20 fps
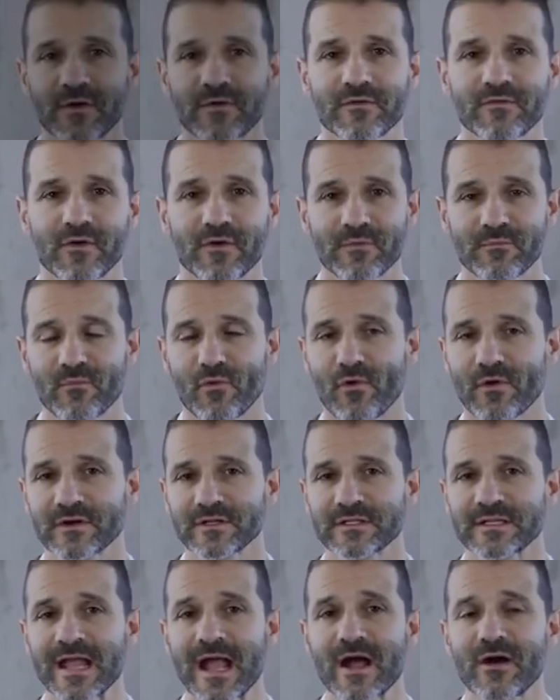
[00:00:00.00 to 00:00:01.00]
very, very
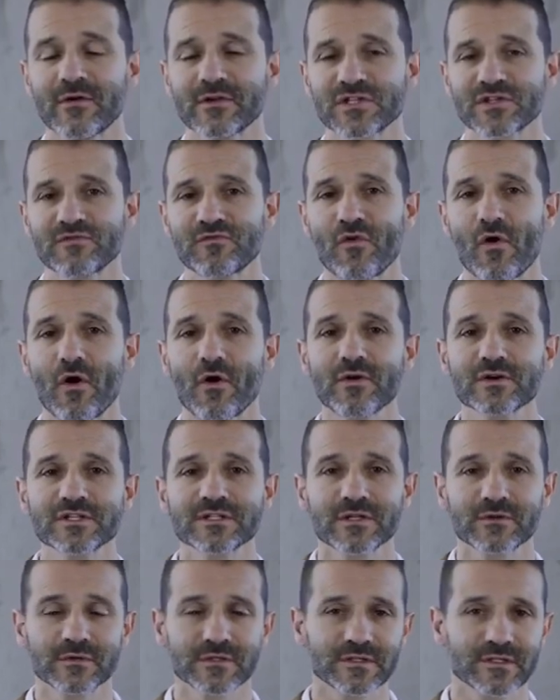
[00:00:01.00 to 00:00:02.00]
important. Now, as far
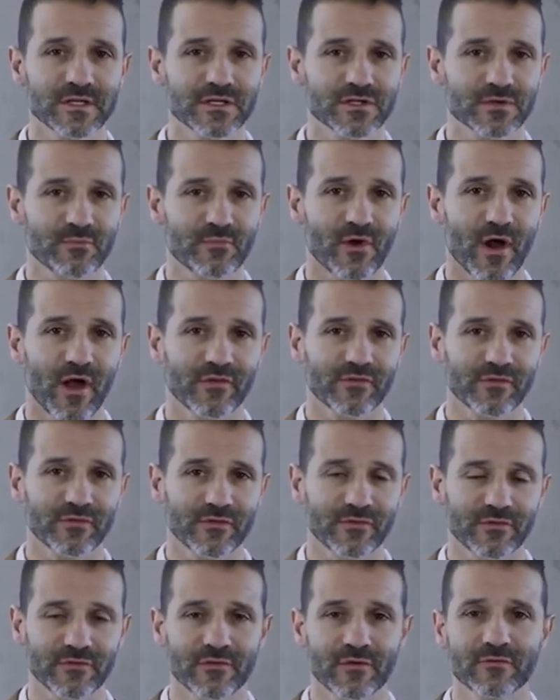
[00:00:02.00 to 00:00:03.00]
as sterilization
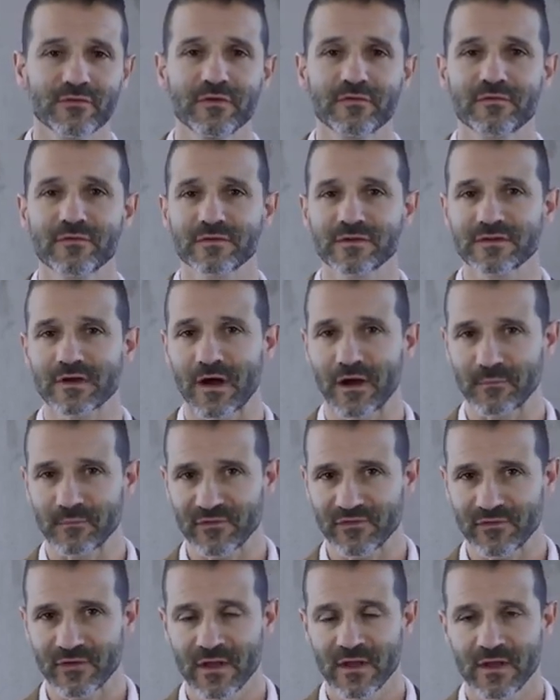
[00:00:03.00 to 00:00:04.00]
processes, there are different
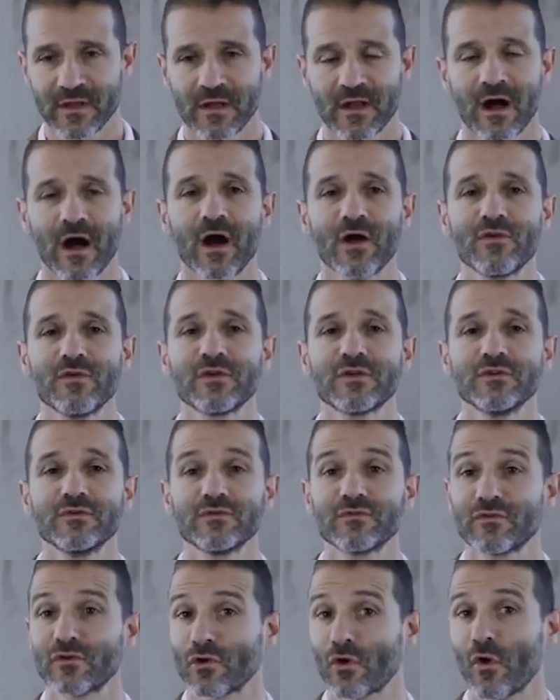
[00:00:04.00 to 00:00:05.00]
types. Uh, you can
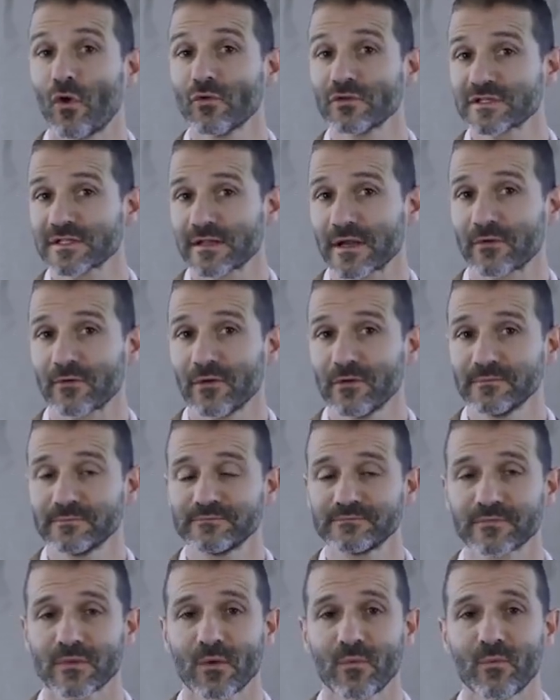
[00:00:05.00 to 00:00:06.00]
use the cold sterile,
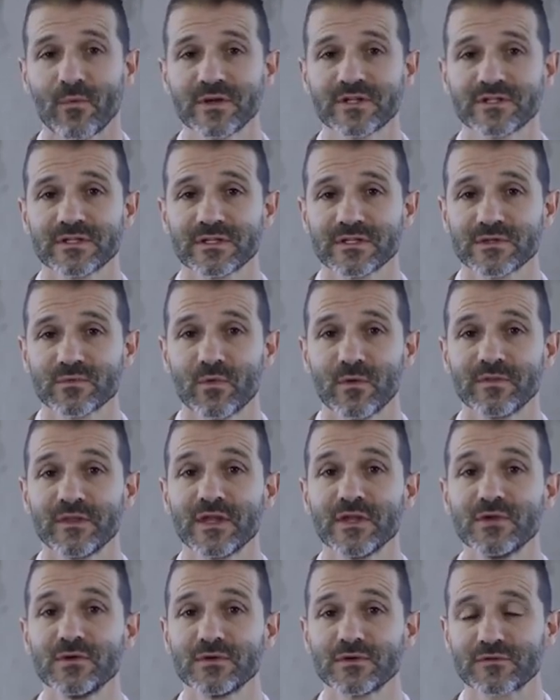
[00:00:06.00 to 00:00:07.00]
which is what
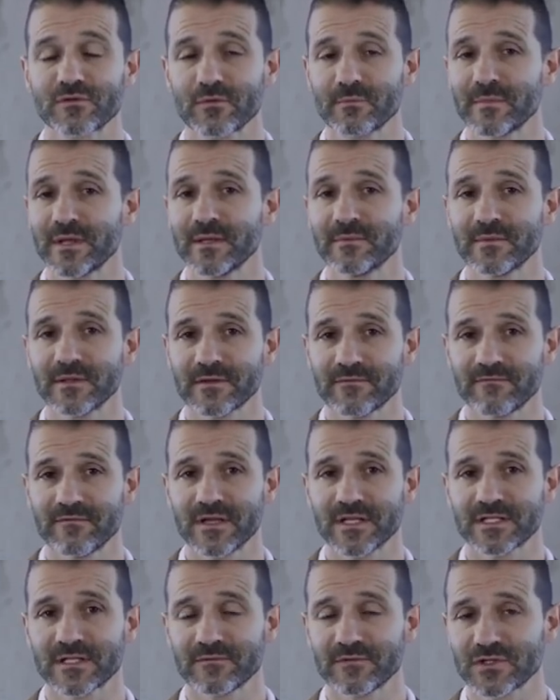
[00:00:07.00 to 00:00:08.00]
they use for minimal
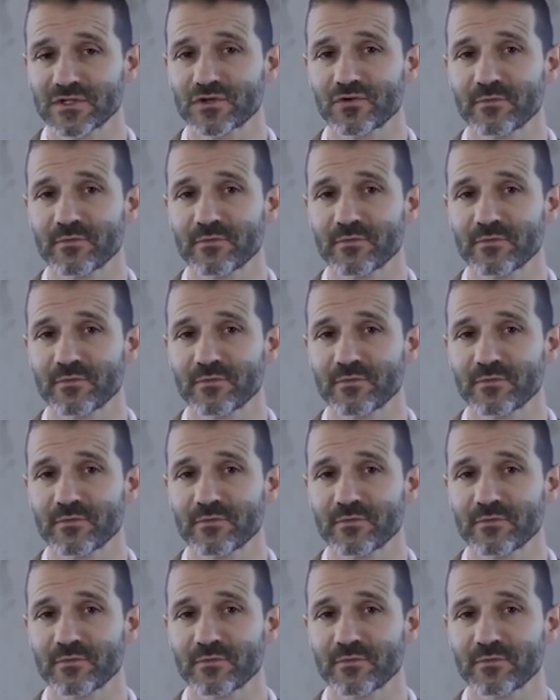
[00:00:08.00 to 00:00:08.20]
invasive